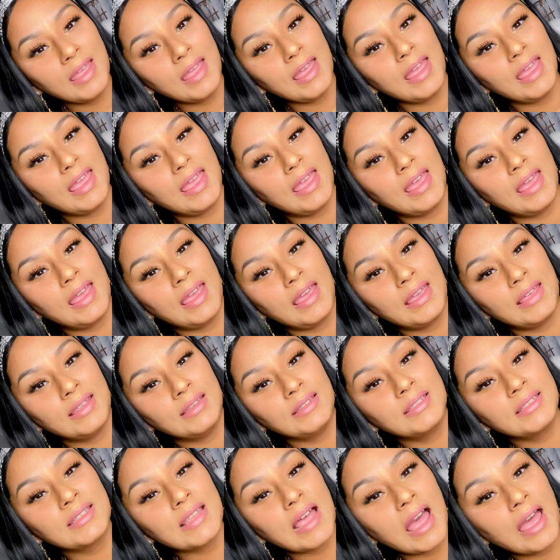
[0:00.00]

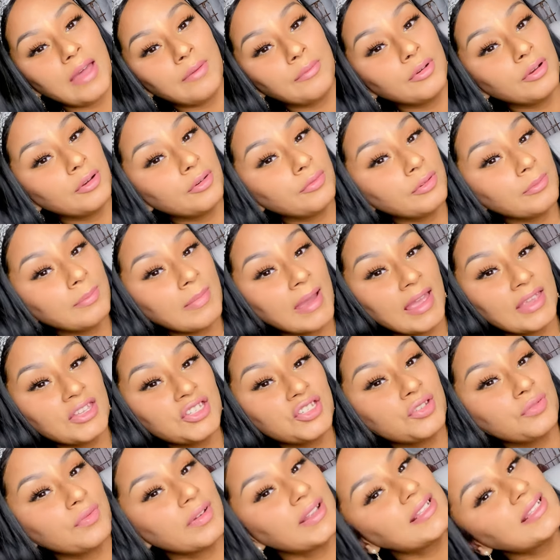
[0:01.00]
and I will remind
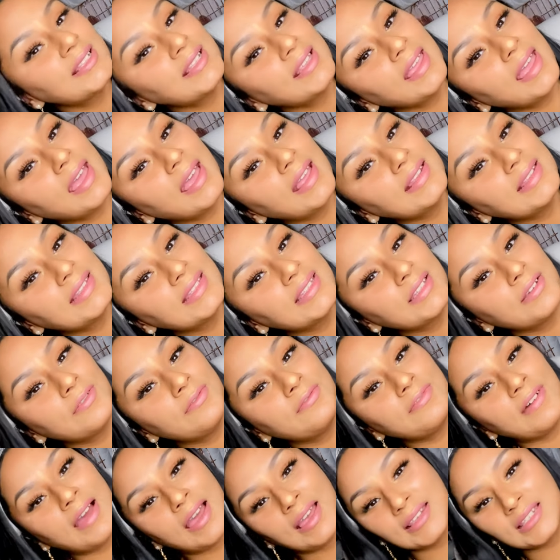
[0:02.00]
you once again to
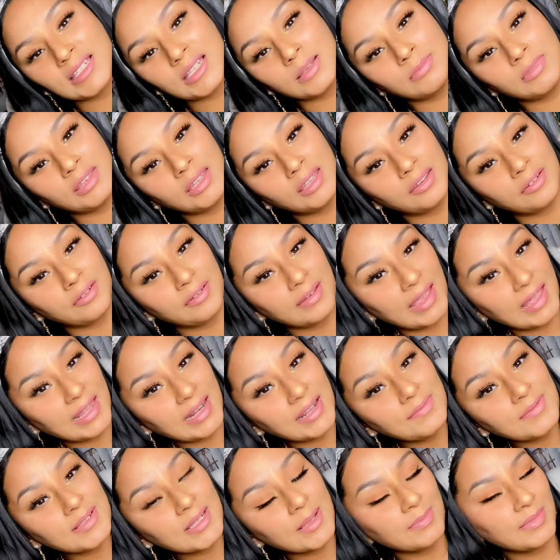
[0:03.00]
find something
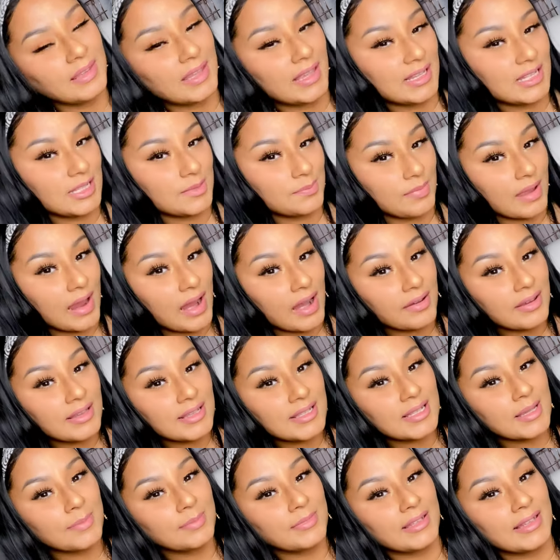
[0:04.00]
creative, something inspiring,
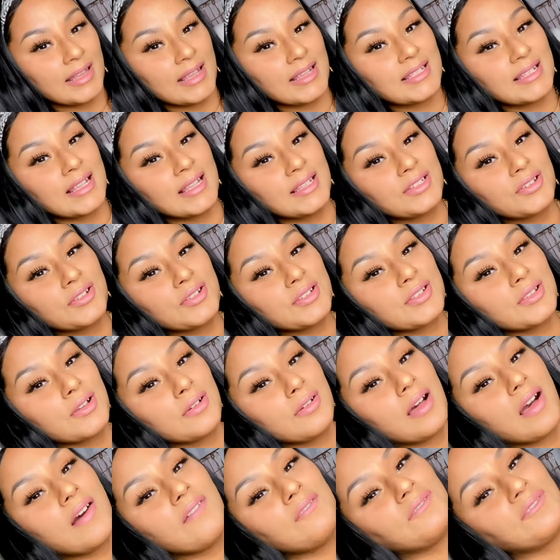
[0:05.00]
something that sets your soul
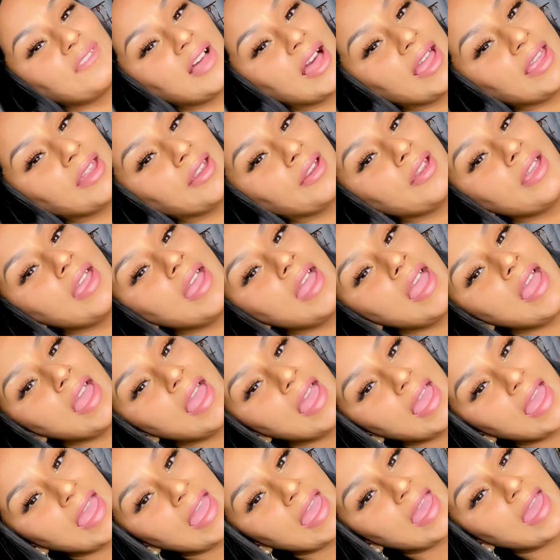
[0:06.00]
on fire
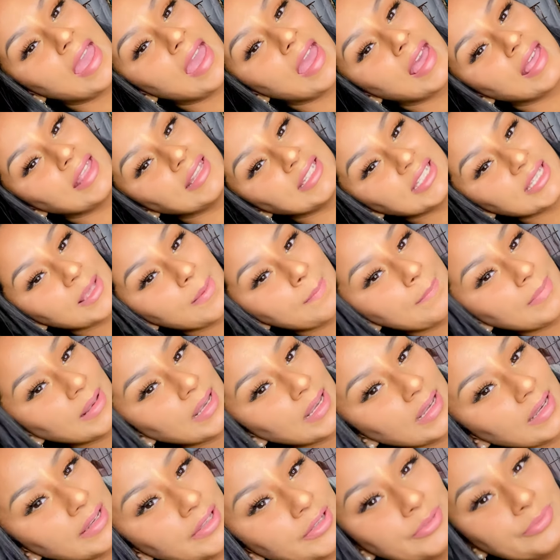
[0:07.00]
and
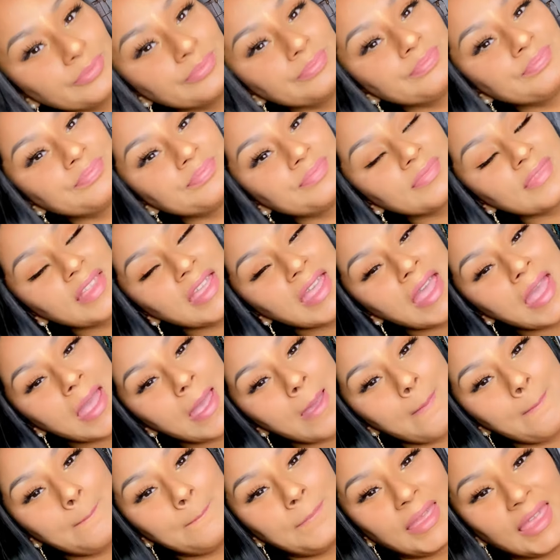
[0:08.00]
bloom.
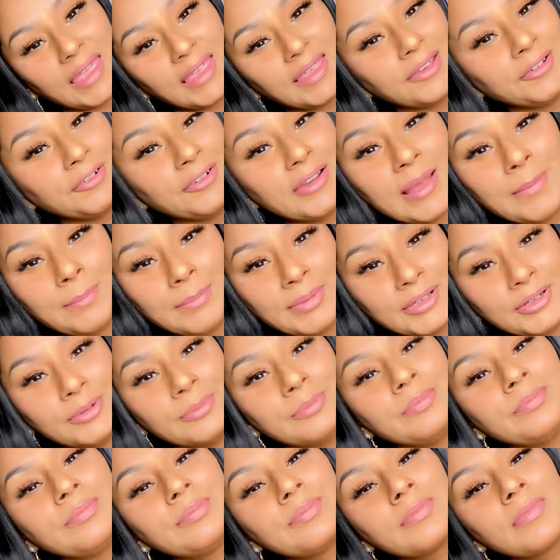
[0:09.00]
Be you and
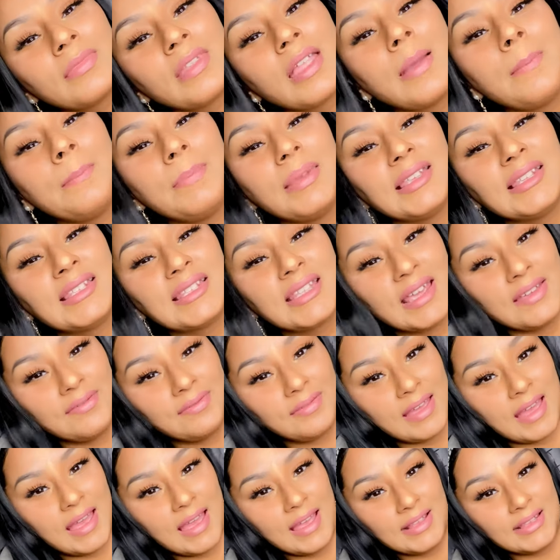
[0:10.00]
bloom. Be safe,
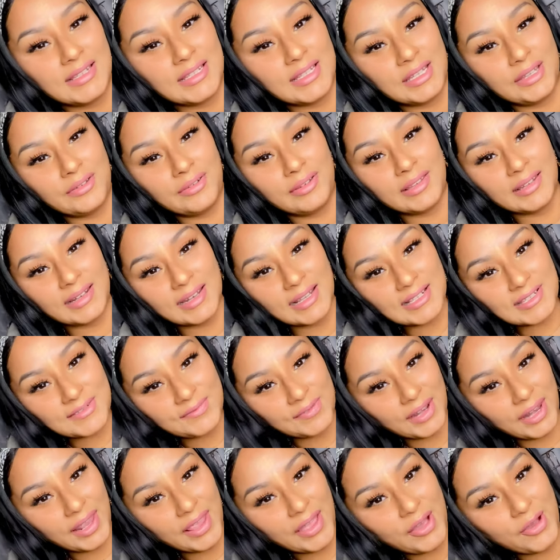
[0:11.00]
guys. See you in the next
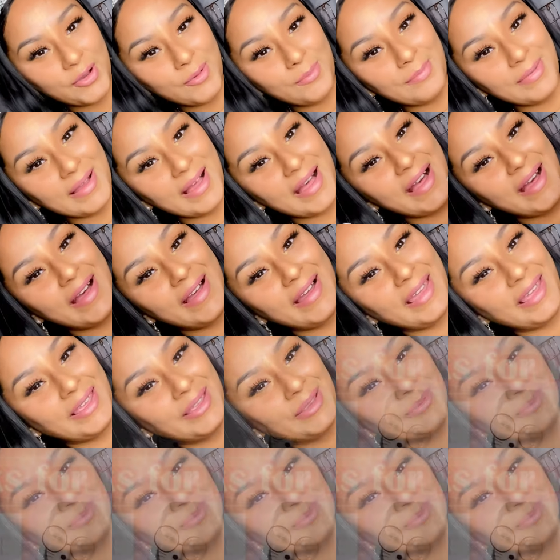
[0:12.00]
video. Bye.